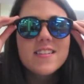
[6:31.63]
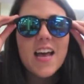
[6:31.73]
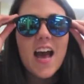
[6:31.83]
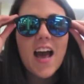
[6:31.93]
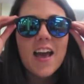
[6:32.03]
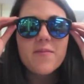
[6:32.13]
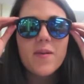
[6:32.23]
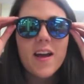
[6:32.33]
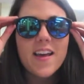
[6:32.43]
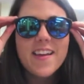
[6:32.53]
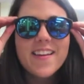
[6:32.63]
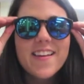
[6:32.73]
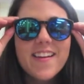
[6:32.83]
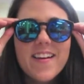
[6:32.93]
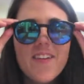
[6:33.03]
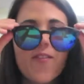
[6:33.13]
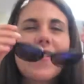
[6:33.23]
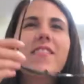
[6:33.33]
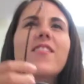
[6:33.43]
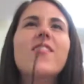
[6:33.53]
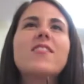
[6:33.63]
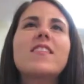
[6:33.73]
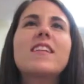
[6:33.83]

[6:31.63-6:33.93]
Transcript: to hide my, what is it called?